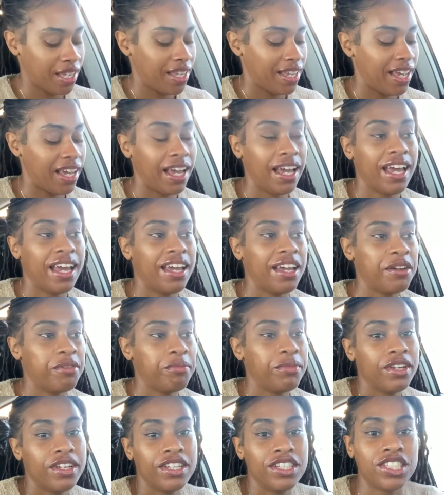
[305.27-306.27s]
and
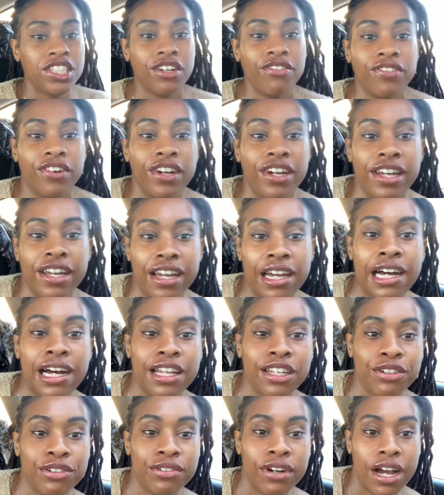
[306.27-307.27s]
me and Jeff are in
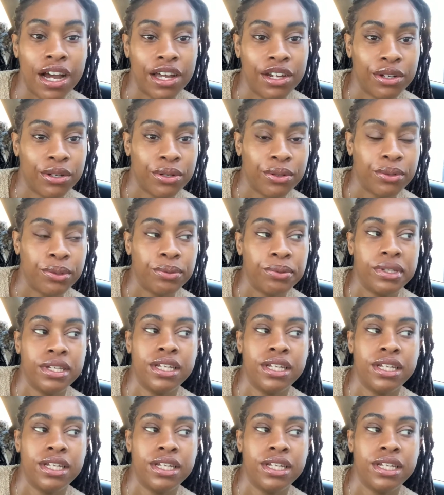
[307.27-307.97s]
Colorado.